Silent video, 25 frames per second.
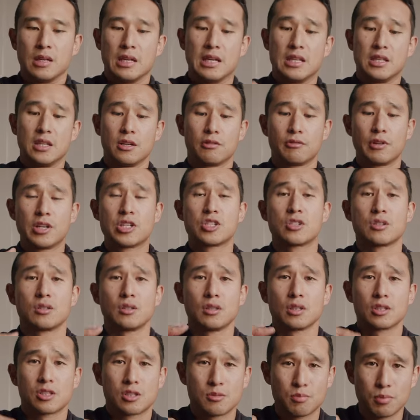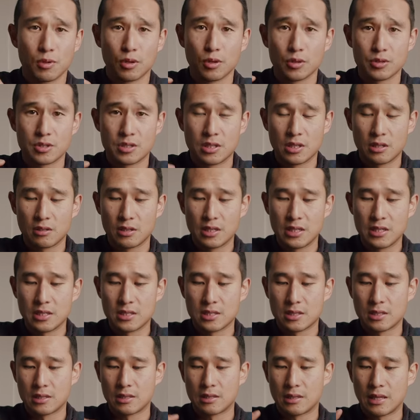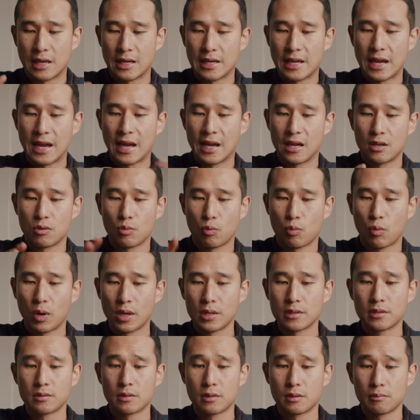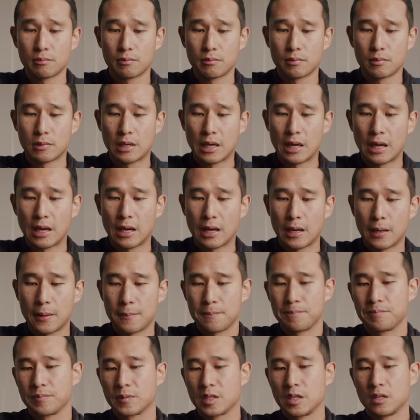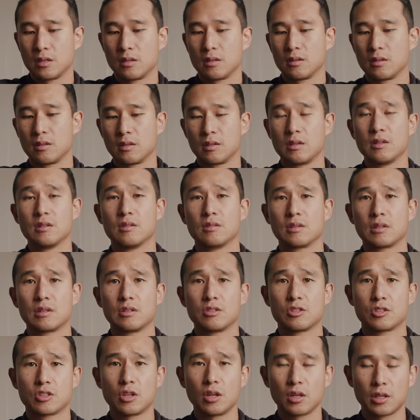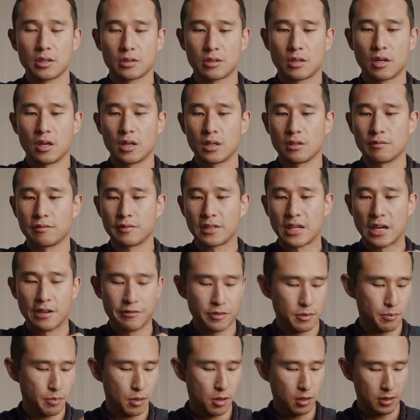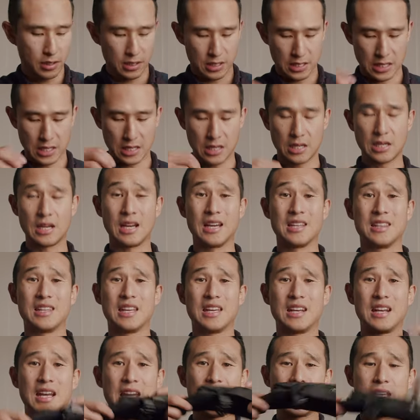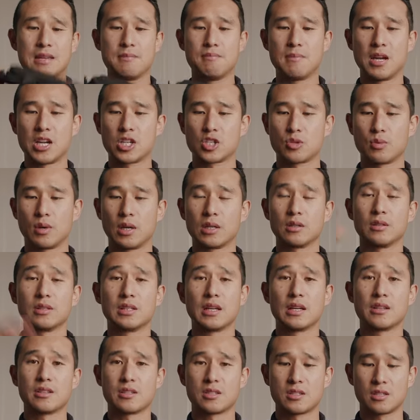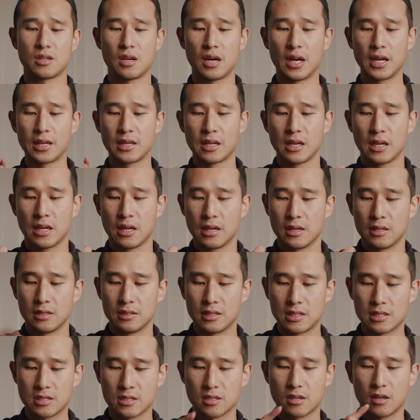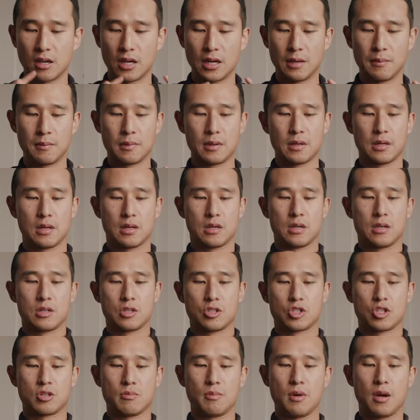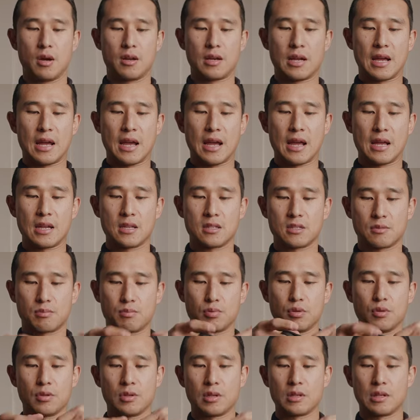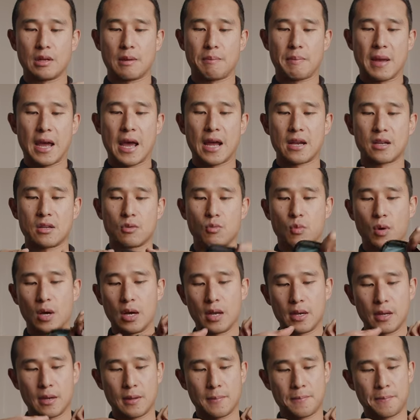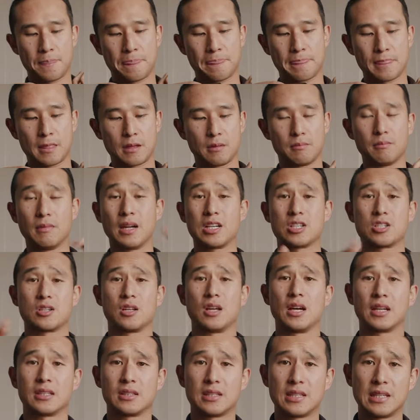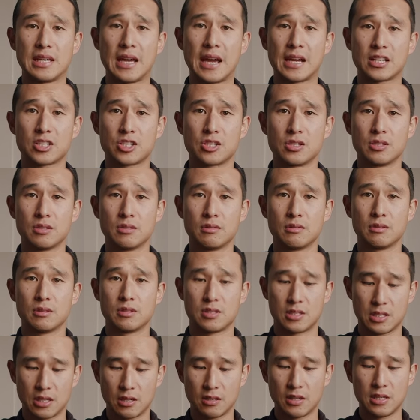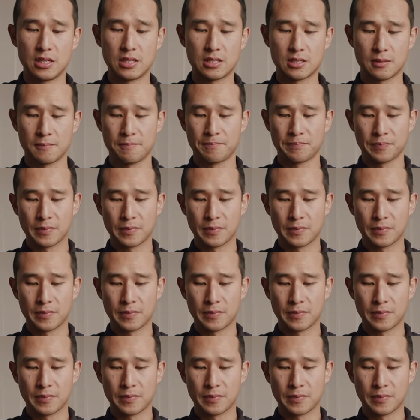In the original Explore series, they had one uh, solid kind of covered pocket here and then a mesh one on the other side. This time, Shimoda has put a padded one, much like the Action series,